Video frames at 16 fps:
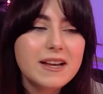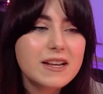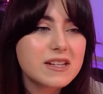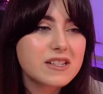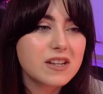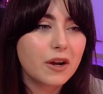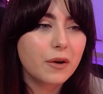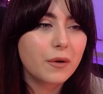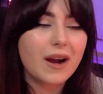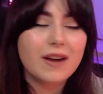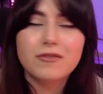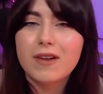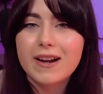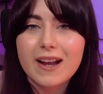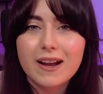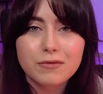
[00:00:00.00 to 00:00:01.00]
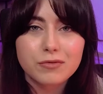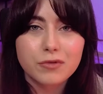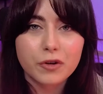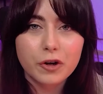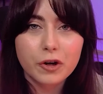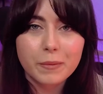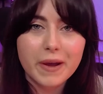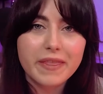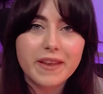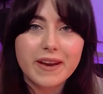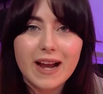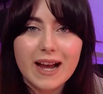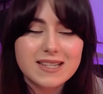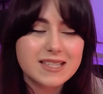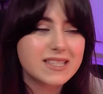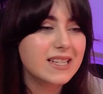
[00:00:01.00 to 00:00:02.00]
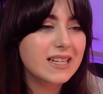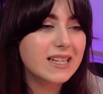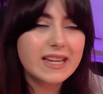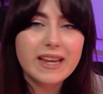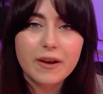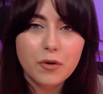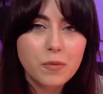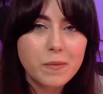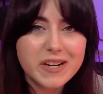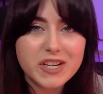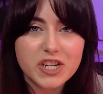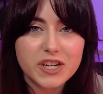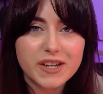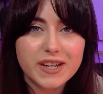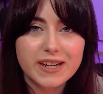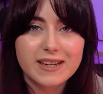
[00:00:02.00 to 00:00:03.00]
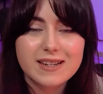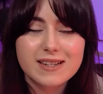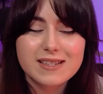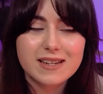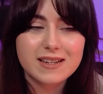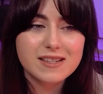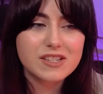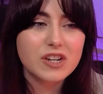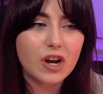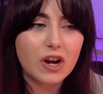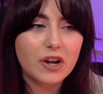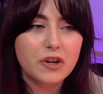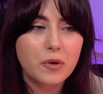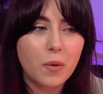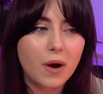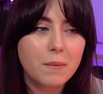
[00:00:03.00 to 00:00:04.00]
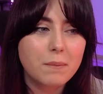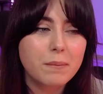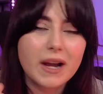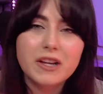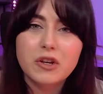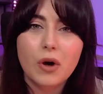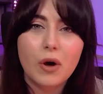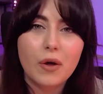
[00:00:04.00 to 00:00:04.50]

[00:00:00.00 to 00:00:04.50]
So I ran out of room and then had to delete all my chickens and start a new one, but I got